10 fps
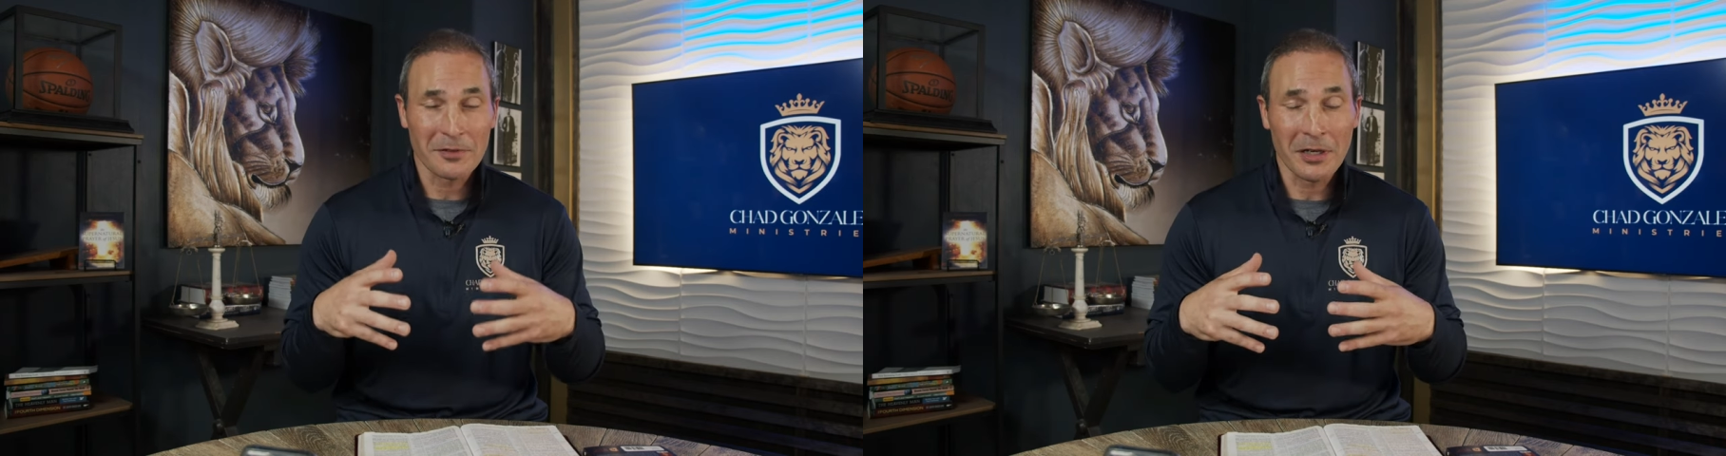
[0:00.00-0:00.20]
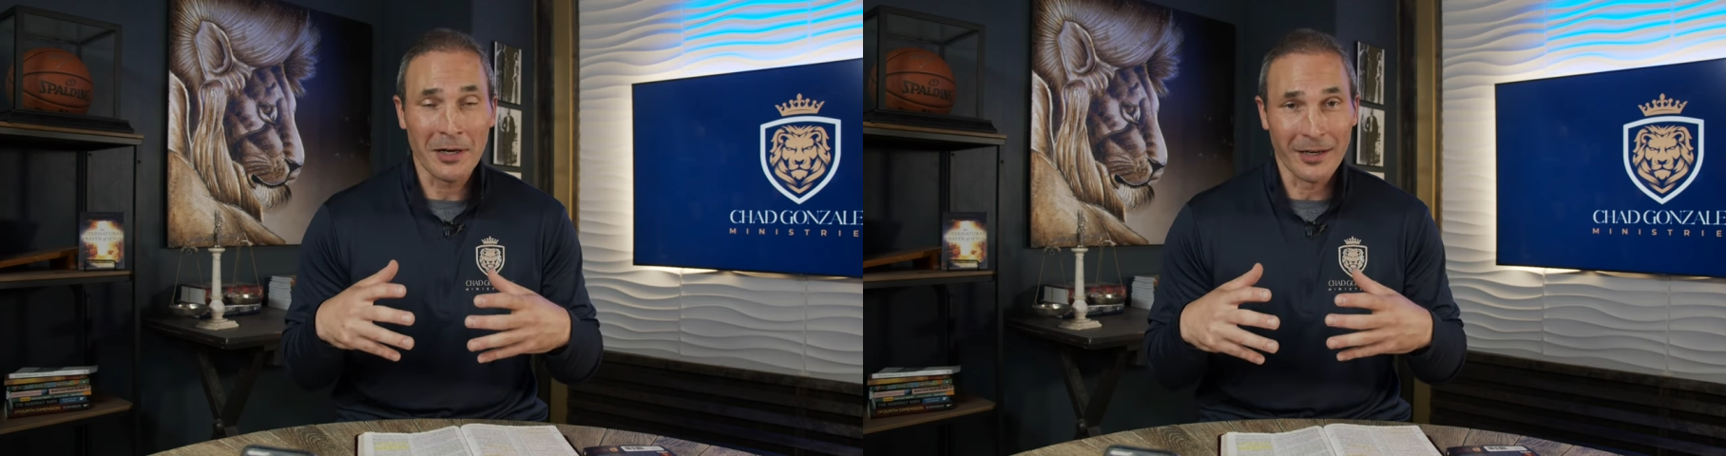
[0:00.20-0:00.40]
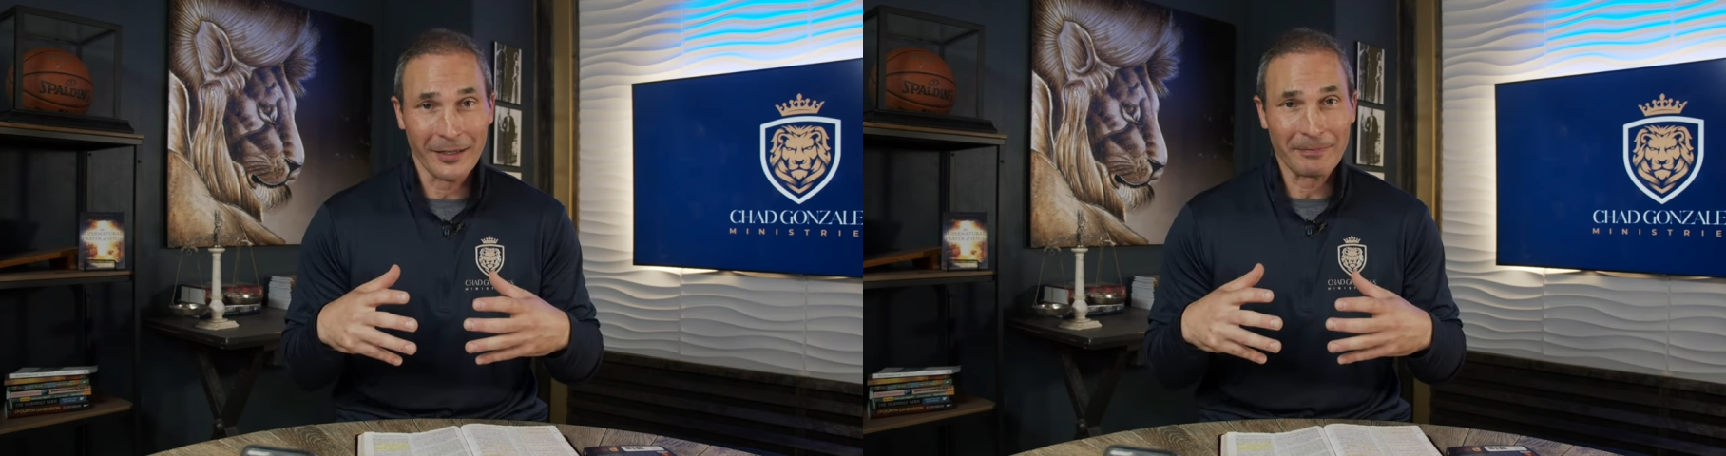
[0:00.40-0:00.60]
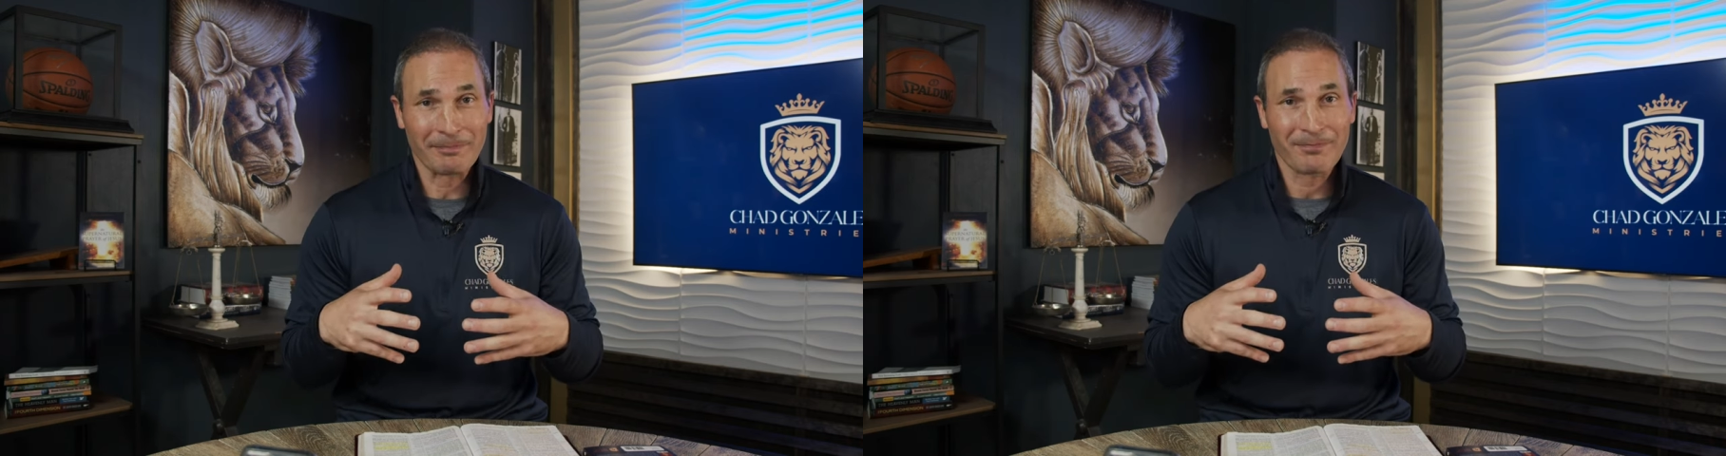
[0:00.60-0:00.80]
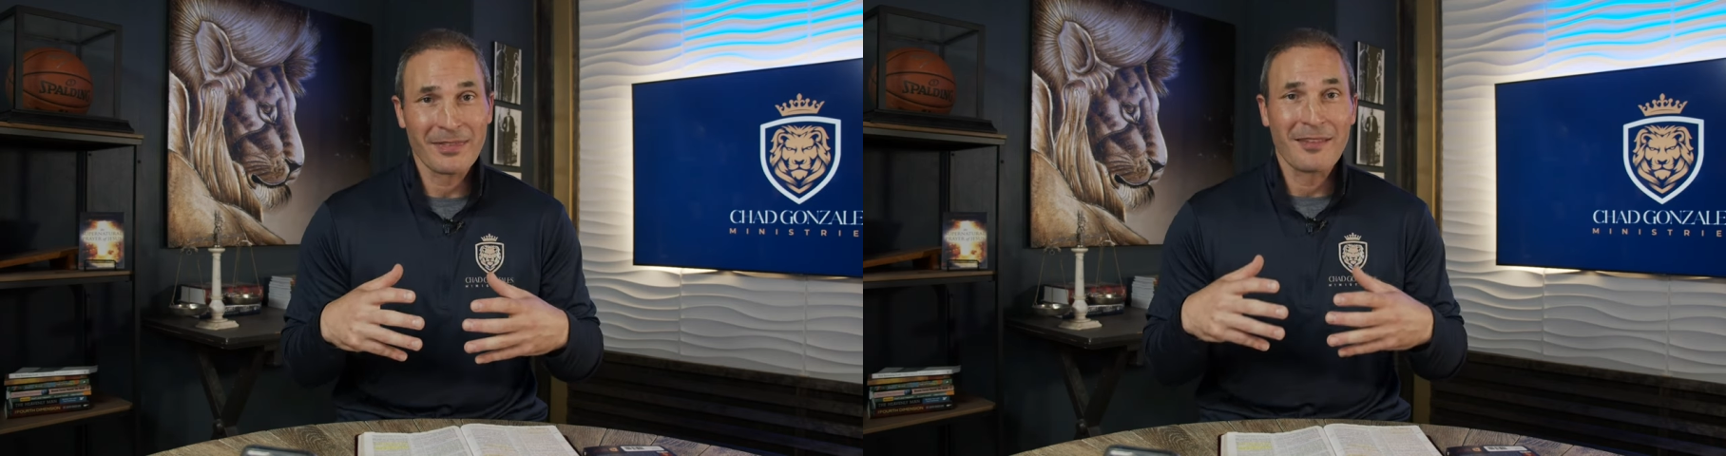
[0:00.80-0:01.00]
God,
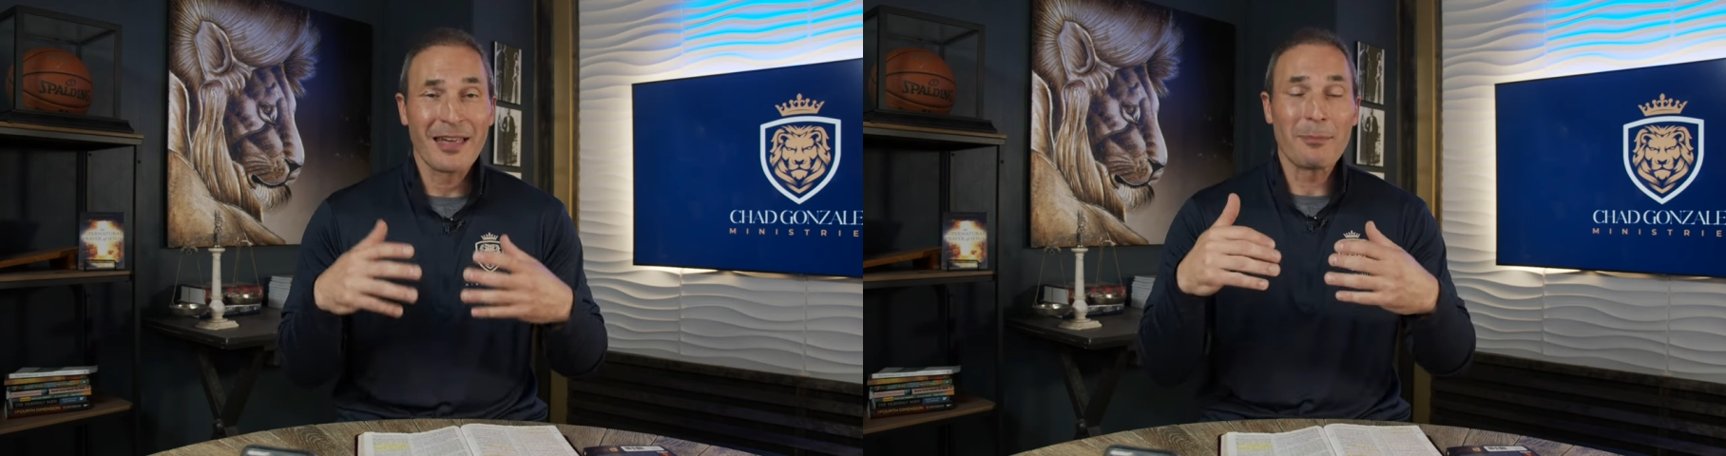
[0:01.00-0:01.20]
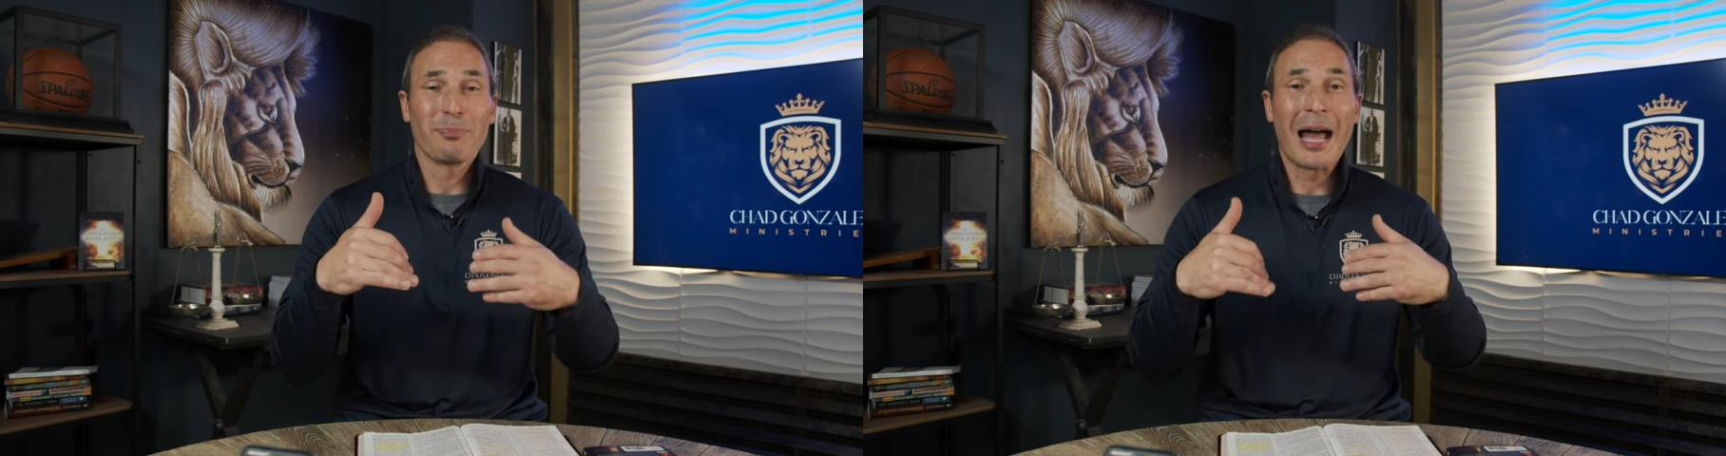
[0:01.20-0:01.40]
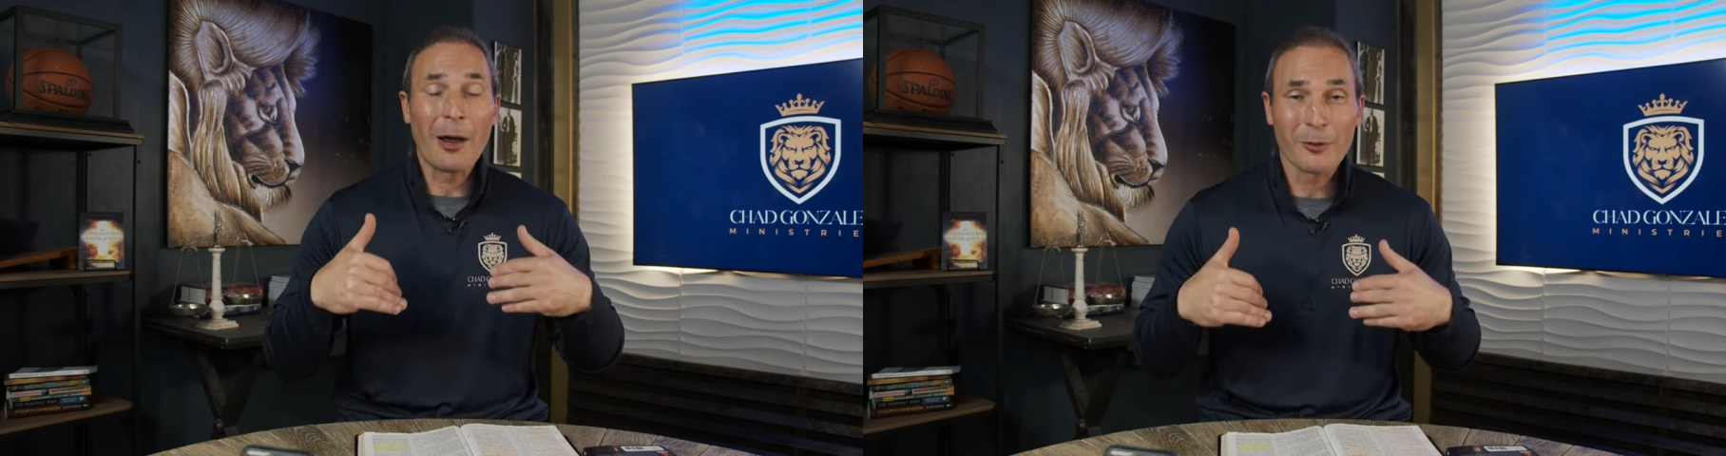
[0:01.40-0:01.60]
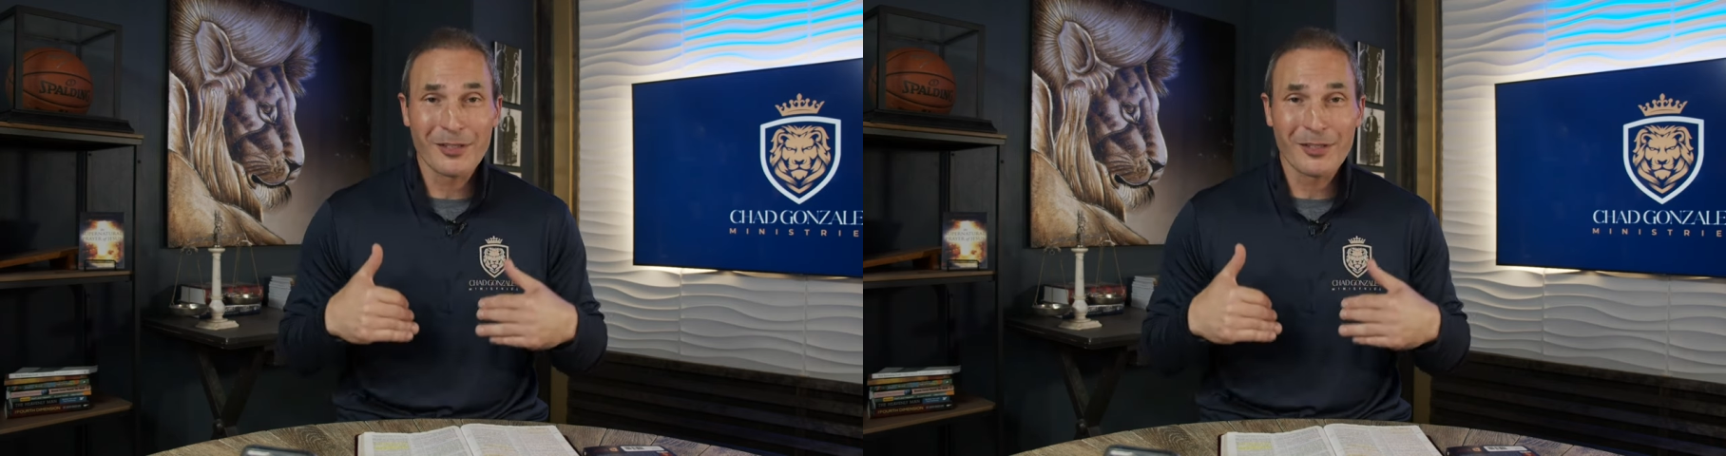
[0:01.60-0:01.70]
that power